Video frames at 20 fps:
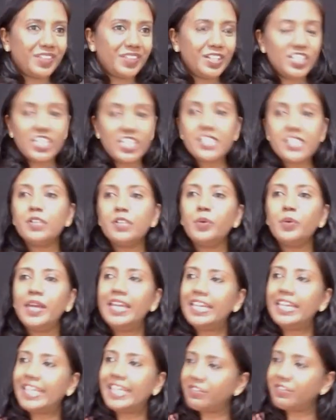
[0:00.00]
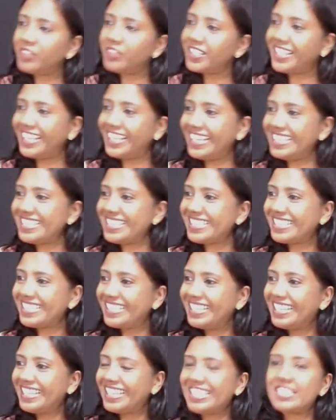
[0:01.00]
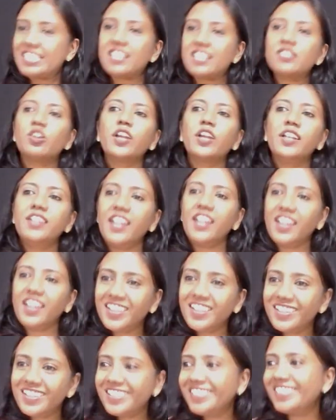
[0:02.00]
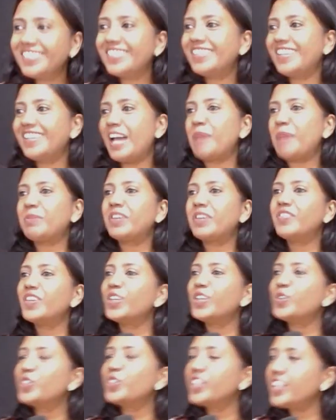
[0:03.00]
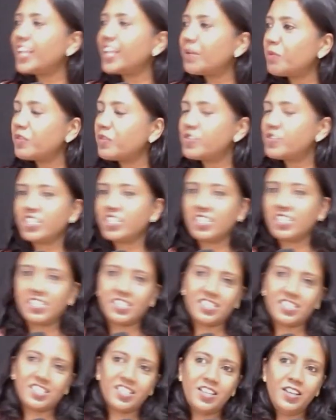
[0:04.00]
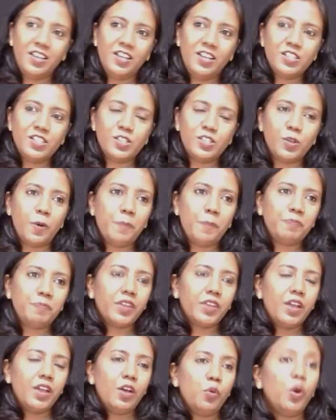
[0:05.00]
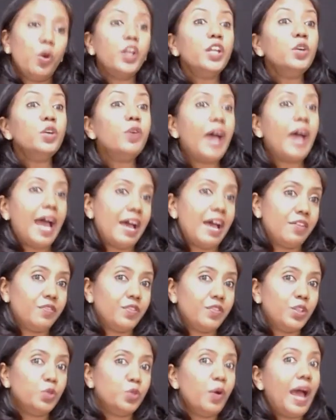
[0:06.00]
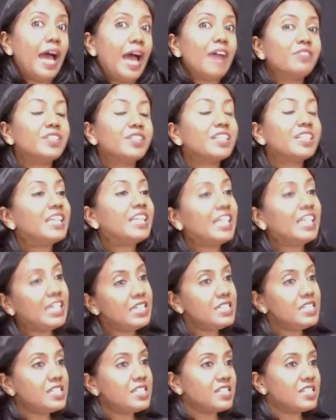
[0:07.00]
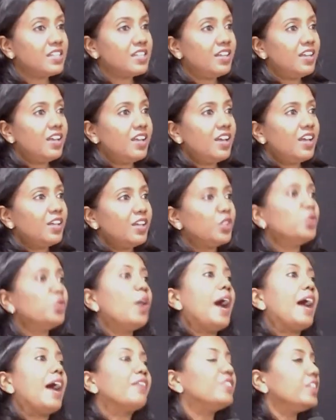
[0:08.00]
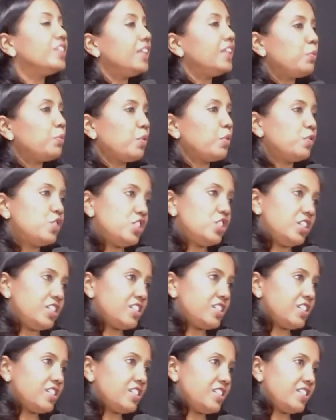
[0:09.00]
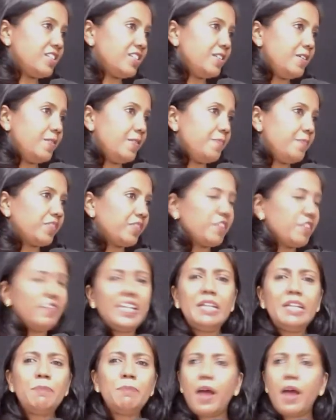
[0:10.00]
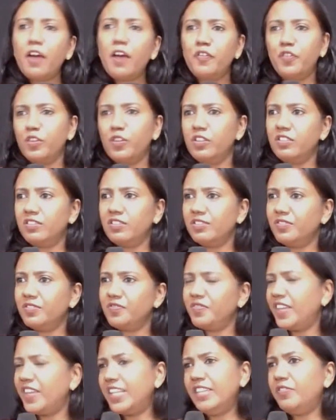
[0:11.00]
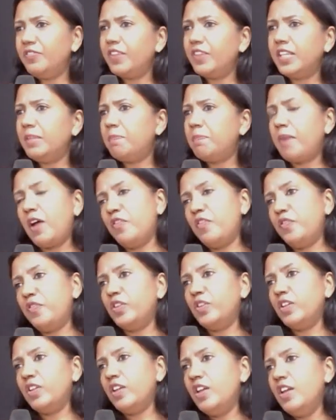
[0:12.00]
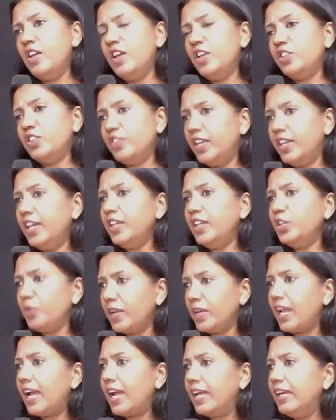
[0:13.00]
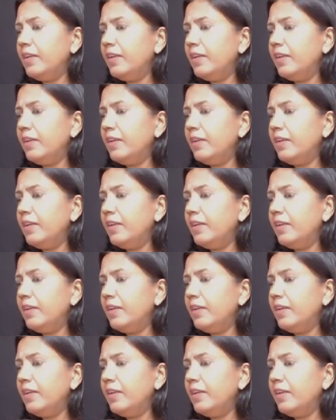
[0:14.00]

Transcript: Just the way he gave the keys, he says, Okay, take. I'm giving you the name of Jesus. So, what do you have? You have the keys, you have the name of Jesus. Very powerful. Very, very powerful. Today, you and I,